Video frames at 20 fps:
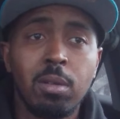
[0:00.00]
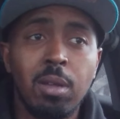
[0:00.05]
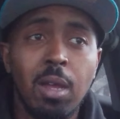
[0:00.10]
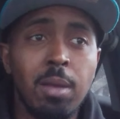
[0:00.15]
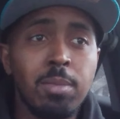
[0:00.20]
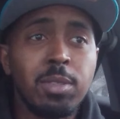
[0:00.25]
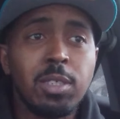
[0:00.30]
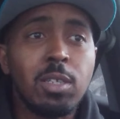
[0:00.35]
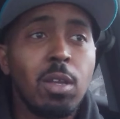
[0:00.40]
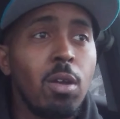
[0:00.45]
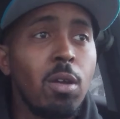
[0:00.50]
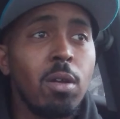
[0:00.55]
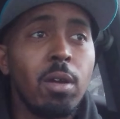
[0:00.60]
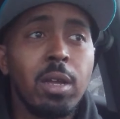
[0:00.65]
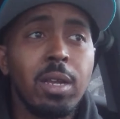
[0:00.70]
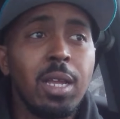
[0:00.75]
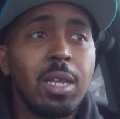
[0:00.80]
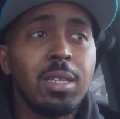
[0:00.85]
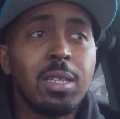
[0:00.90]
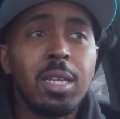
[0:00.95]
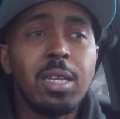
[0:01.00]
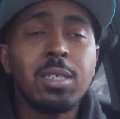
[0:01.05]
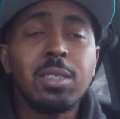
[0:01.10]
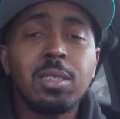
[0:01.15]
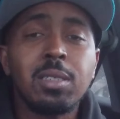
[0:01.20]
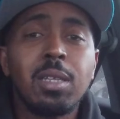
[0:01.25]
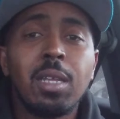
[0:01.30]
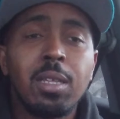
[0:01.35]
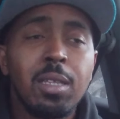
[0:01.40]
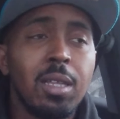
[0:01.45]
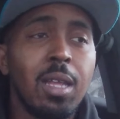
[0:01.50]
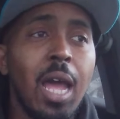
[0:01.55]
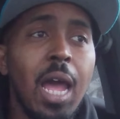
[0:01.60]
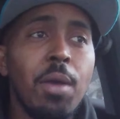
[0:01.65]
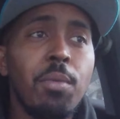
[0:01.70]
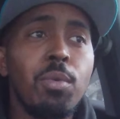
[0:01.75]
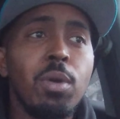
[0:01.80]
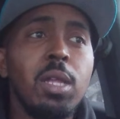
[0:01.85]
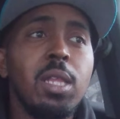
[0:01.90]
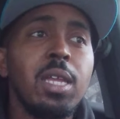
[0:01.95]
i'm sorry that that's
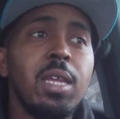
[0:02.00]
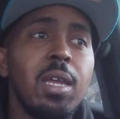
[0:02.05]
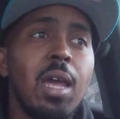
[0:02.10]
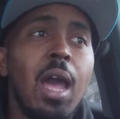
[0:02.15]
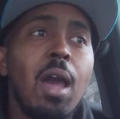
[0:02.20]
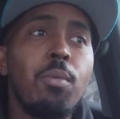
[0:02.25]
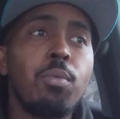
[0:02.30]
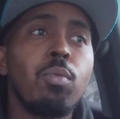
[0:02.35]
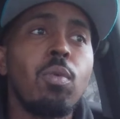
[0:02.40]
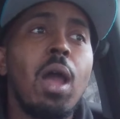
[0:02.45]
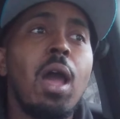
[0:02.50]
i really I,